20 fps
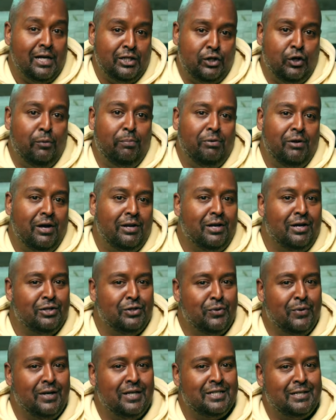I do plan
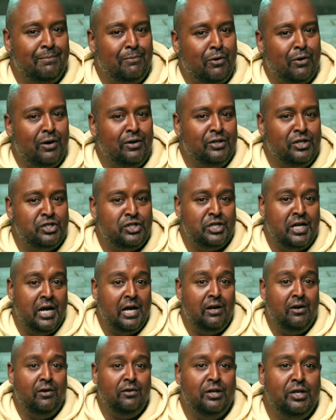on doing some more on this
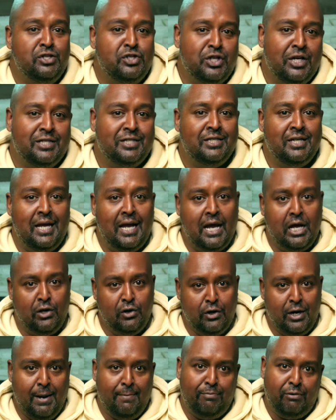channel than just
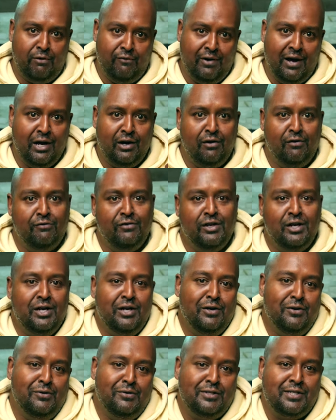internet provider
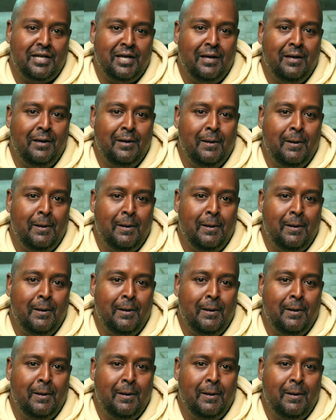videos.